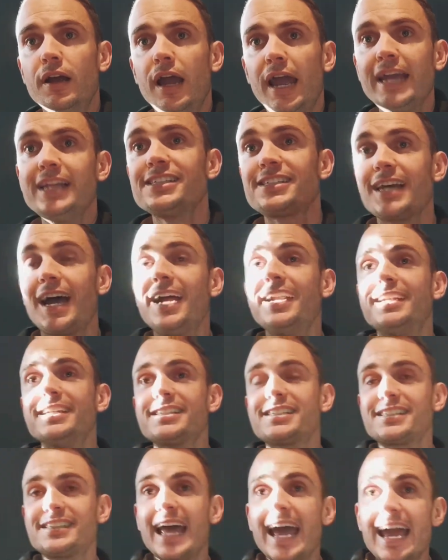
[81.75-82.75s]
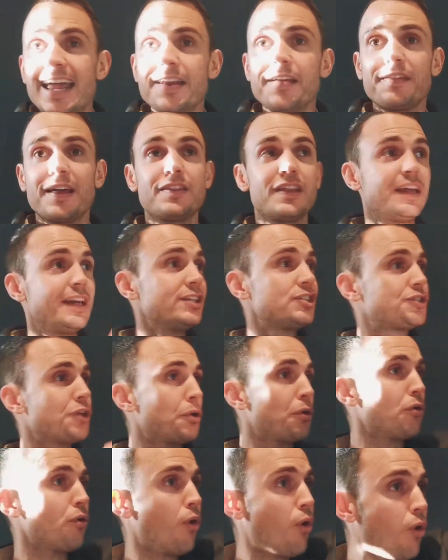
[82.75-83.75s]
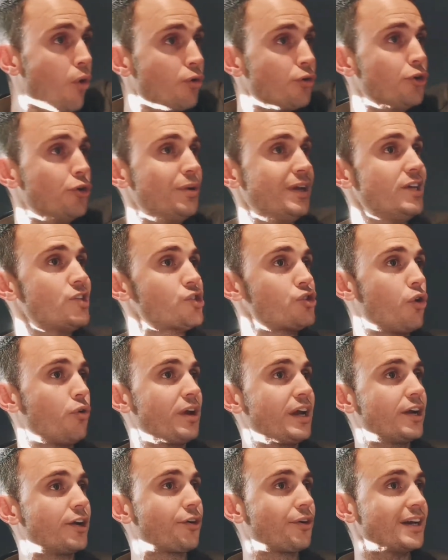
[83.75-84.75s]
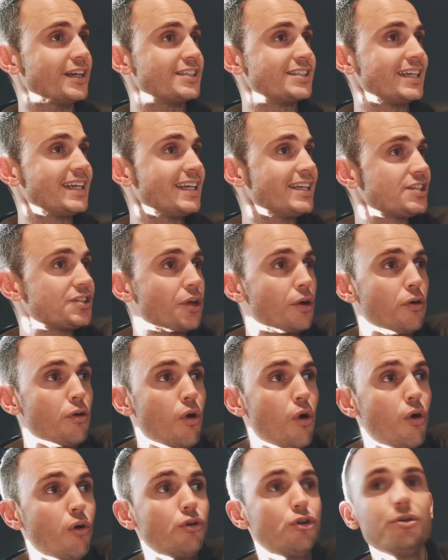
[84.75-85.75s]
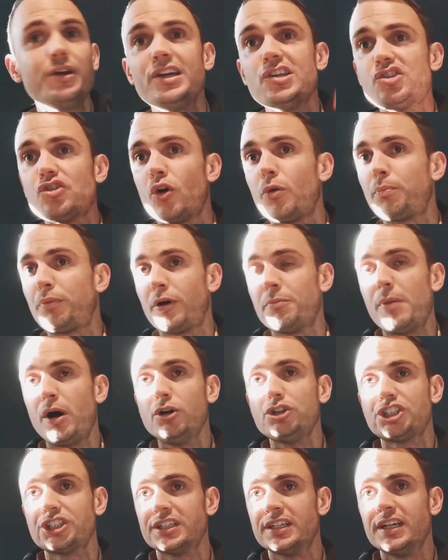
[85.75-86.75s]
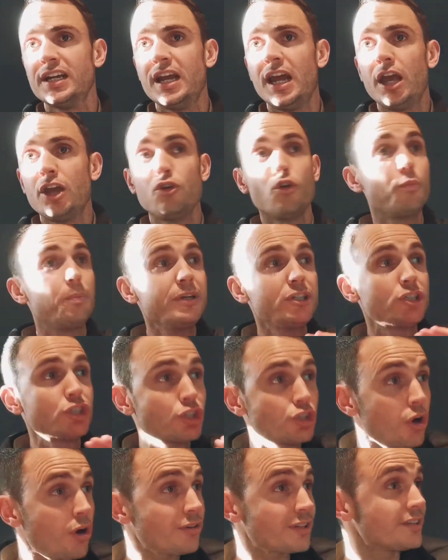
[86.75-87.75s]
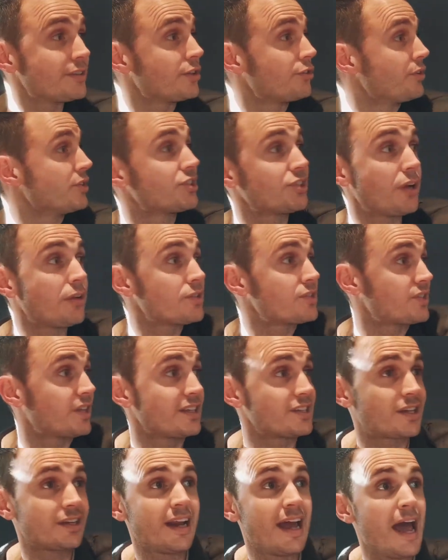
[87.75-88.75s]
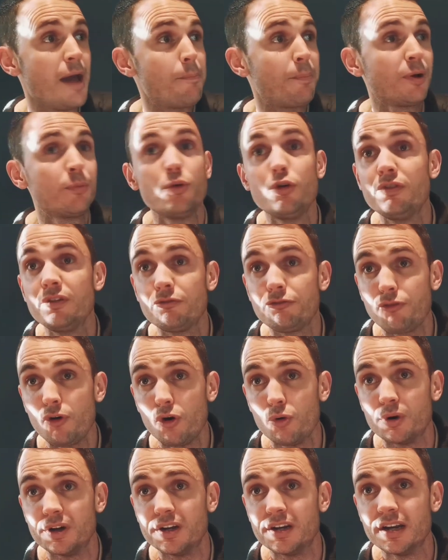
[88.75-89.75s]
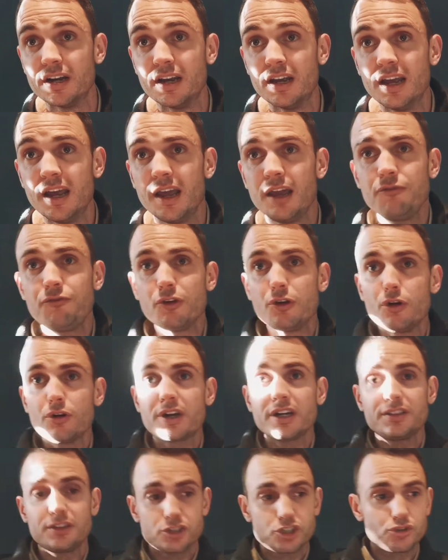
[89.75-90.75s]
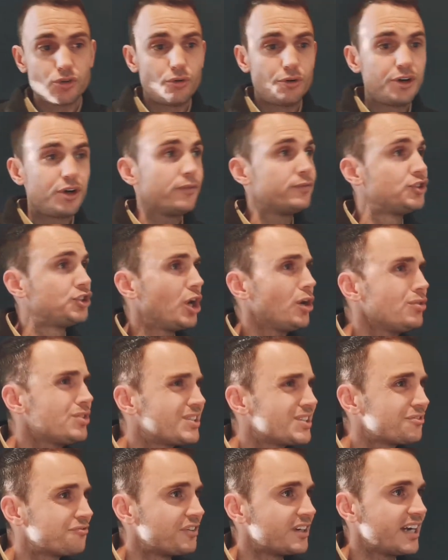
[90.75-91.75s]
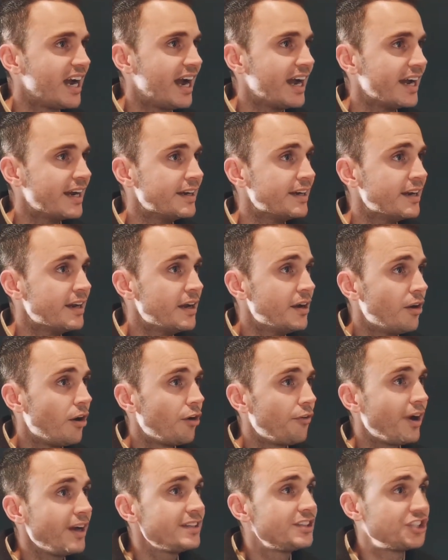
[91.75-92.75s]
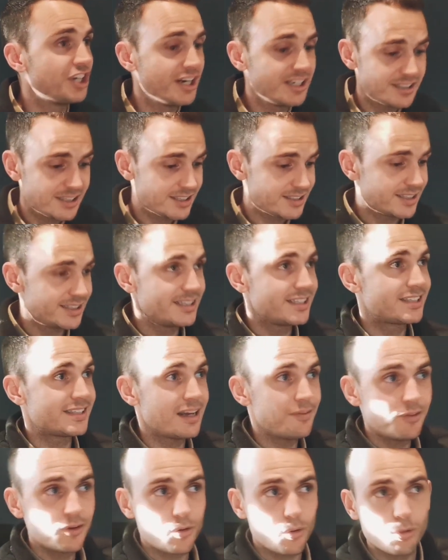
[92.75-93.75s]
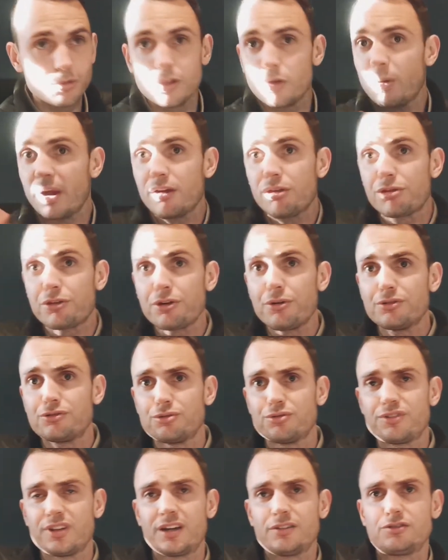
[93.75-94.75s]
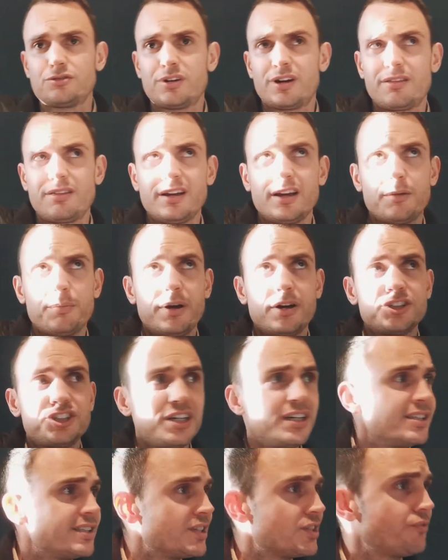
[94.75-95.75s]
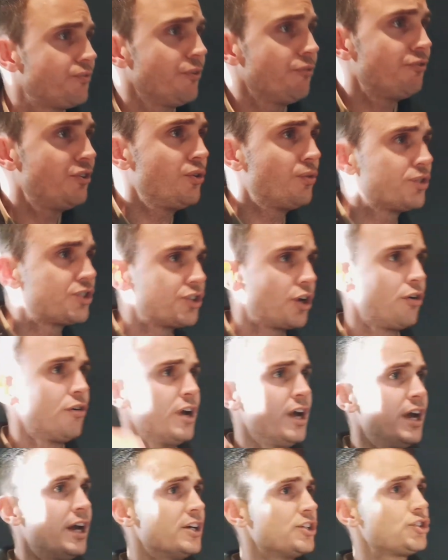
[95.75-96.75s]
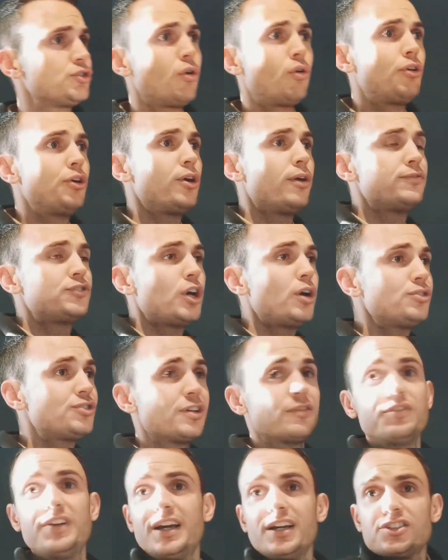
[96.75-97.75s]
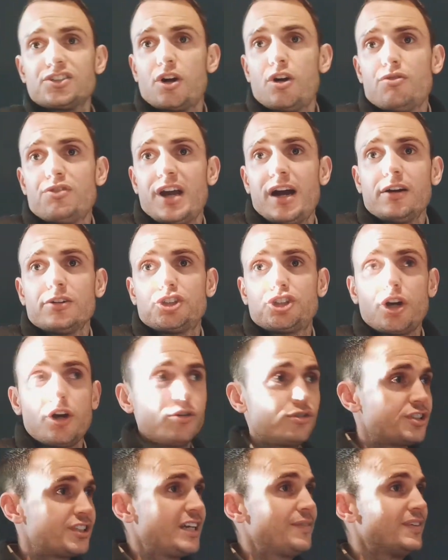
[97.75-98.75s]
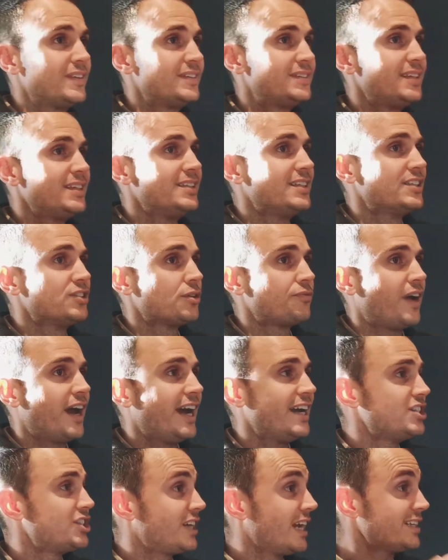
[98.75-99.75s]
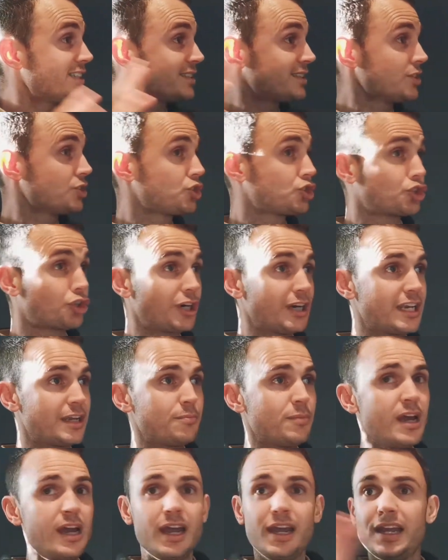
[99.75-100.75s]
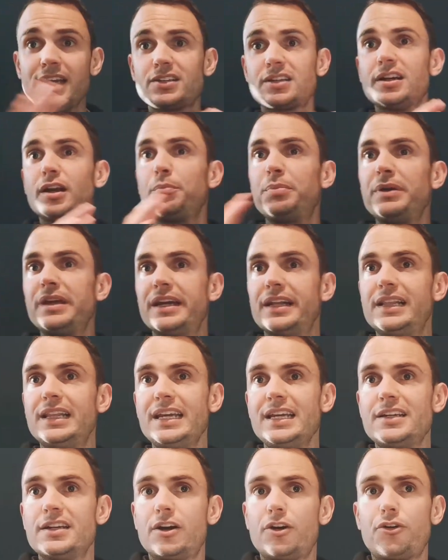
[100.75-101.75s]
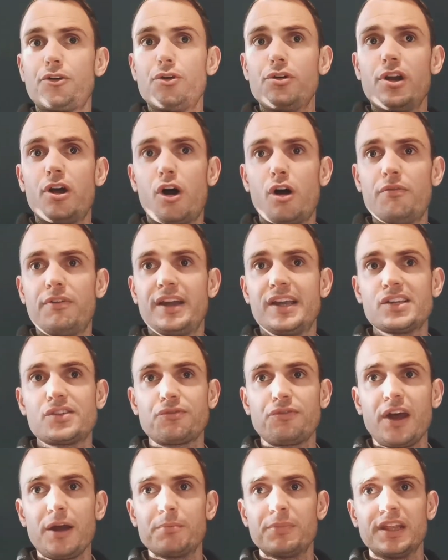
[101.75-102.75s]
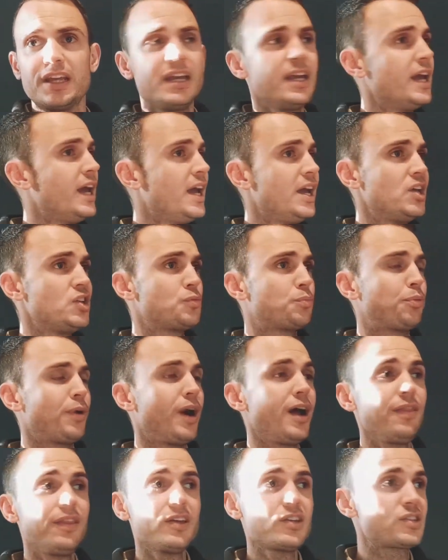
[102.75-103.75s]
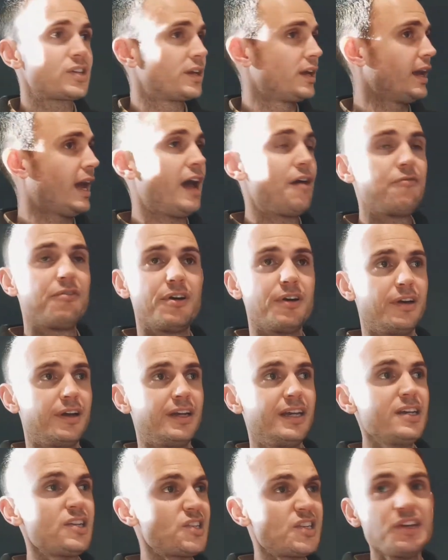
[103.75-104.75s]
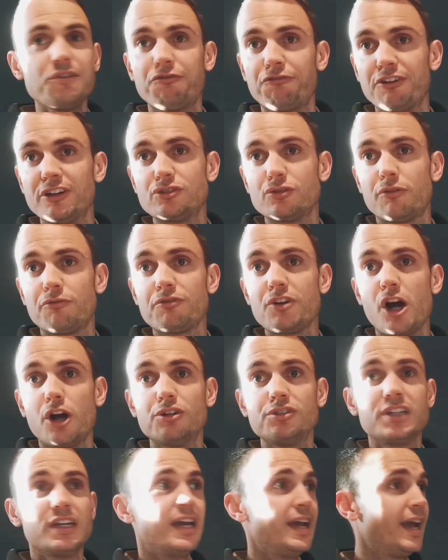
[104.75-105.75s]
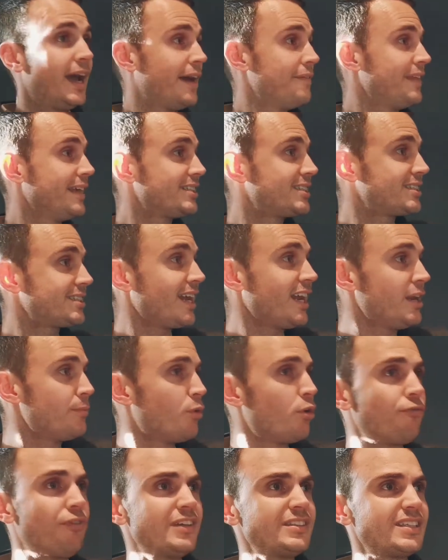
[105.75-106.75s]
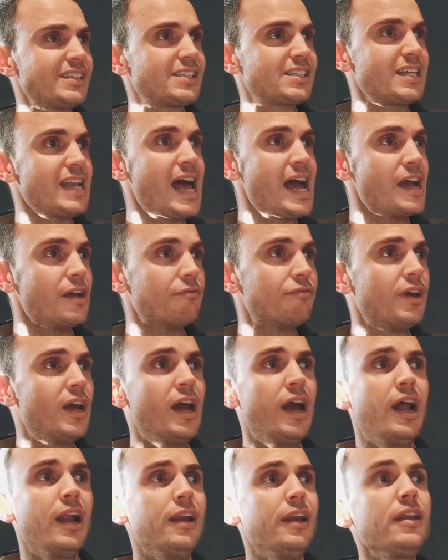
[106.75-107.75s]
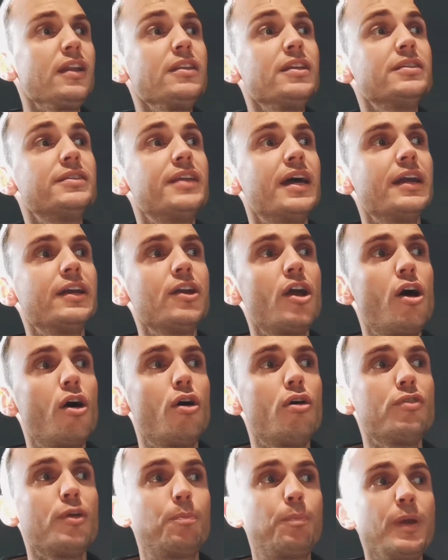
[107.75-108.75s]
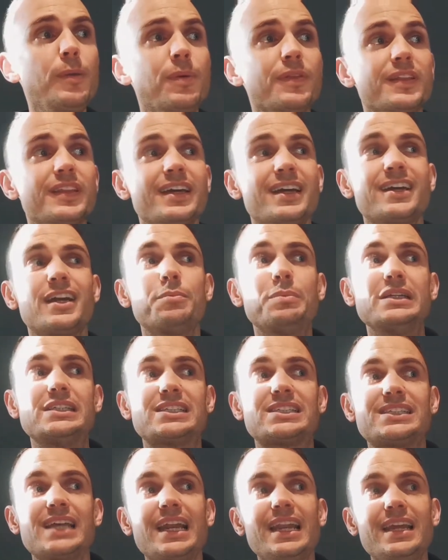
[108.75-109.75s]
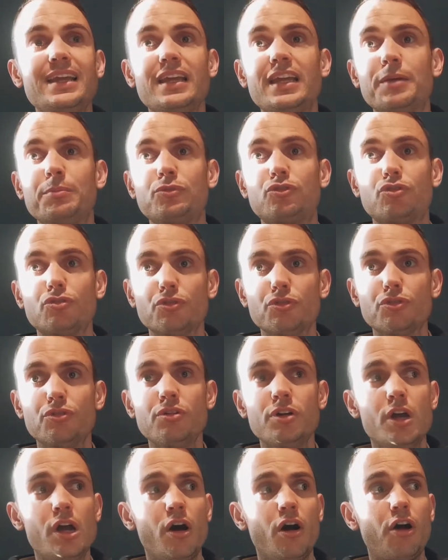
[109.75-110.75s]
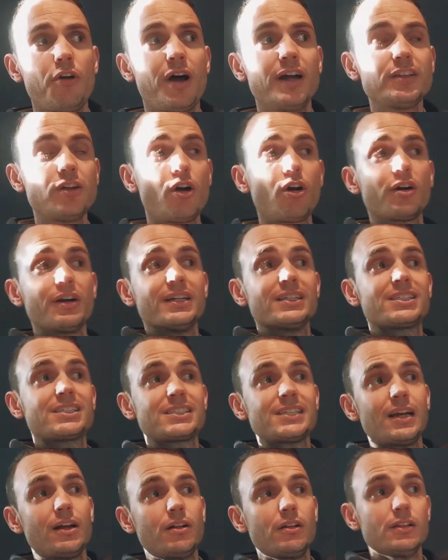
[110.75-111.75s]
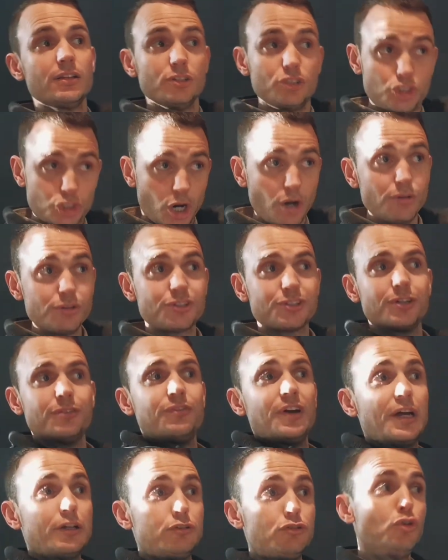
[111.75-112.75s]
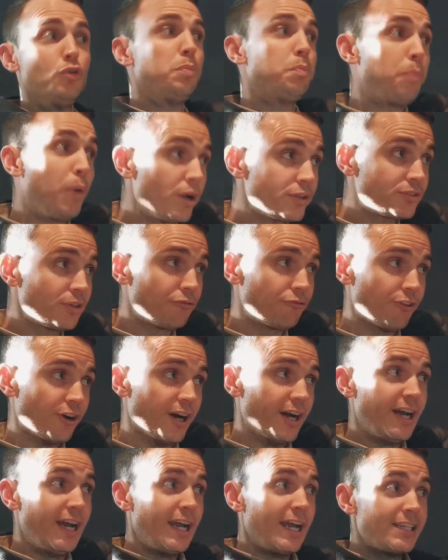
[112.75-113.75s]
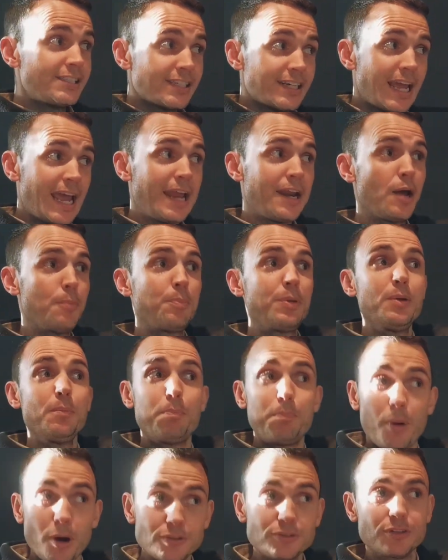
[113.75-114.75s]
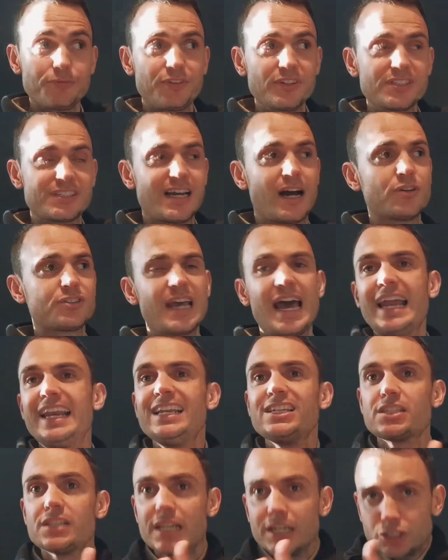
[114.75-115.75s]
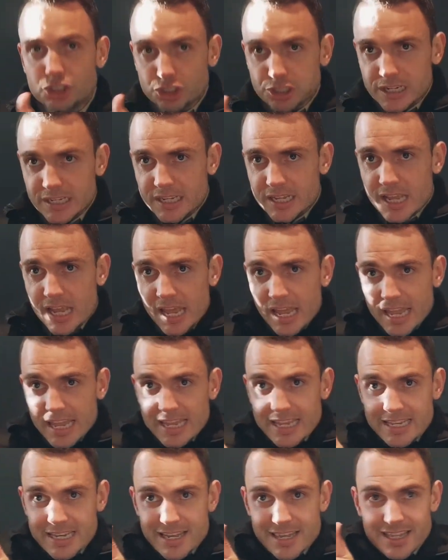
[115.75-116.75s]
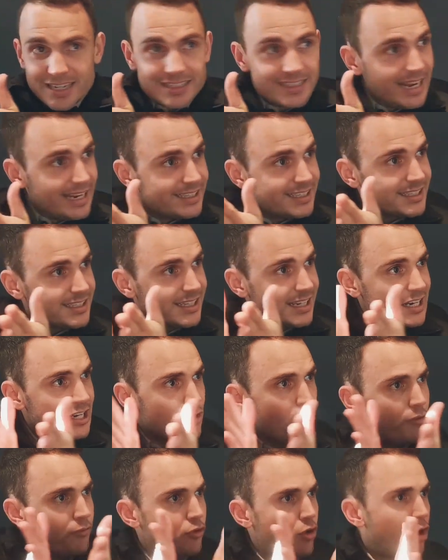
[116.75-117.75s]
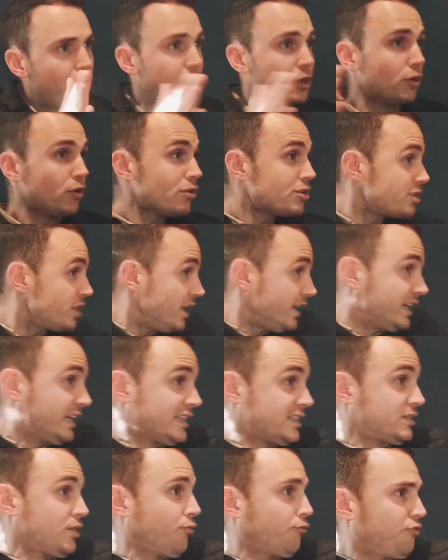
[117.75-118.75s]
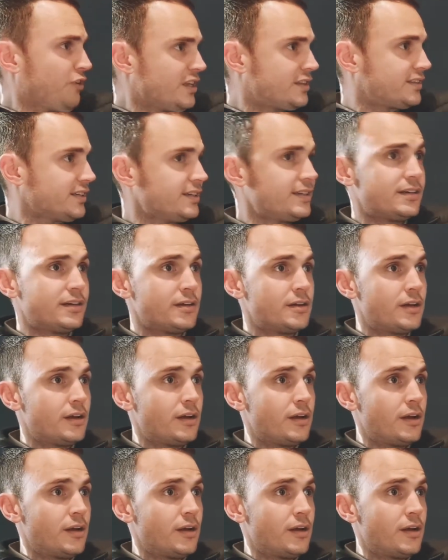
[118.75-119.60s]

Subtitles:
Hence, understanding that it is the Lord who is your increase. It is the Lord who is your promotion. You'll be shocked at the results that's going to happen moving forward. If you look at the story of Joseph again, all right, Genesis 37 all the way through to I think about Genesis 50 or so, story of Joseph. Yes, oh, young Joe, 17 years of age, gets this dream. He's going to be a leader, ruler over his family. His brothers have a hissy fit of note, and they sell him off as a slave. Little did they know, the people that they're going to be selling him to, all right, are going to sell Joseph to Potiphar. He's going to end up in Potiphar's house. And he's literally in the destiny of God. It looks like he's defeated.